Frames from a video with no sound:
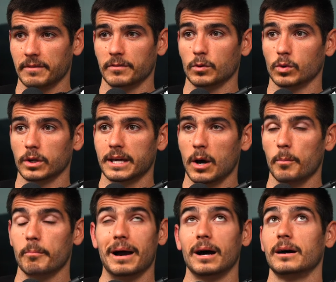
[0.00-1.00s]
if you look out
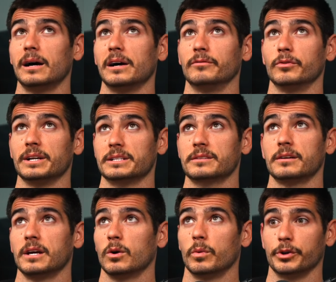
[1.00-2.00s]
Mount Everest,
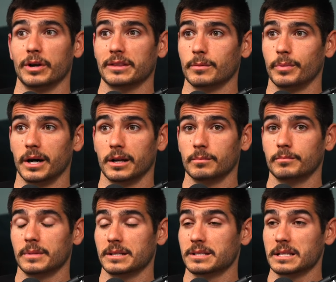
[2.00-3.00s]
when you're at the bottom,
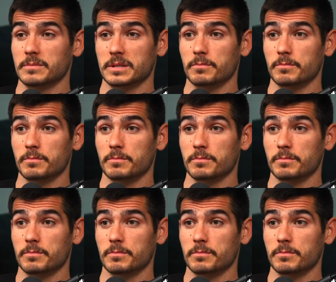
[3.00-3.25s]
it seems